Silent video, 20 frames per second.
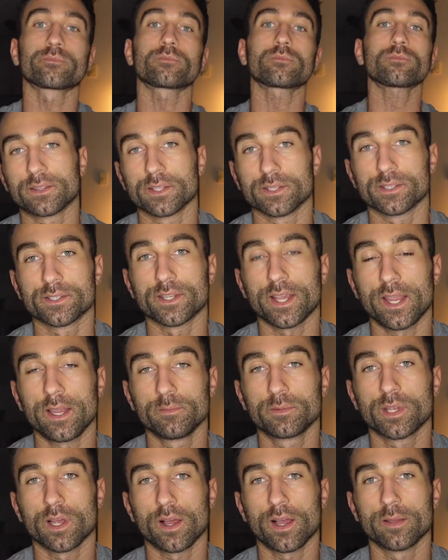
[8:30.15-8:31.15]
At the
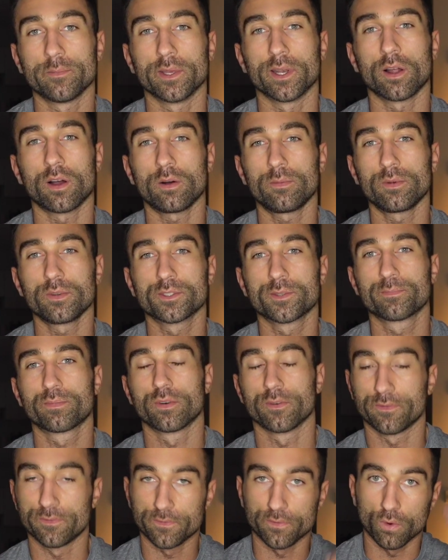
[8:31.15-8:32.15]
same time, it almost
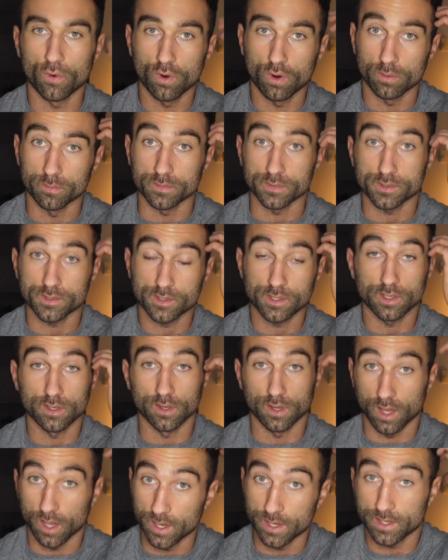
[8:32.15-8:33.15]
performs
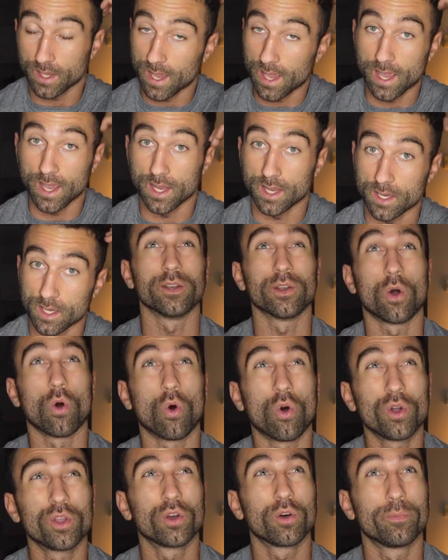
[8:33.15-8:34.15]
like an
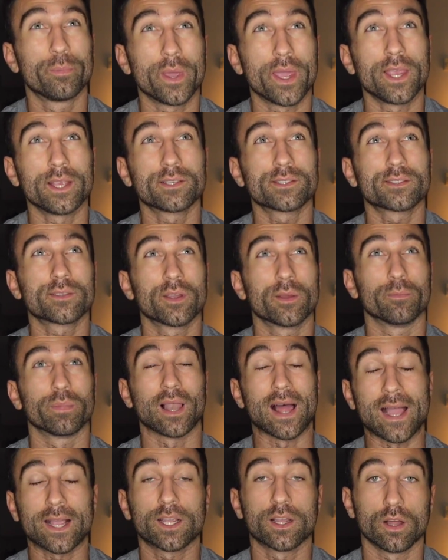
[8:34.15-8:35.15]
oil-based
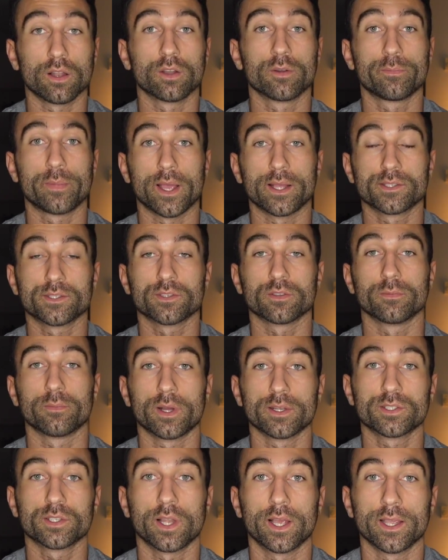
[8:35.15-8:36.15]
black colored pencil,
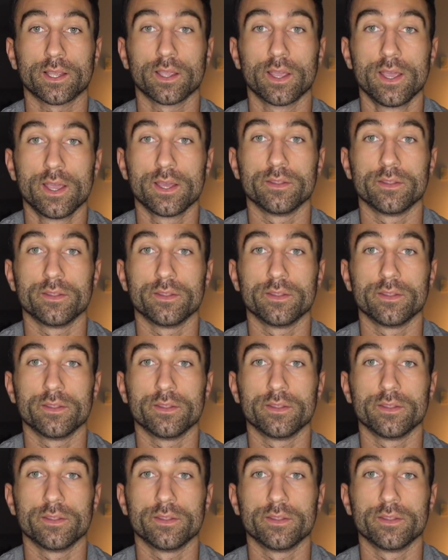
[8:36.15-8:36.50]
much like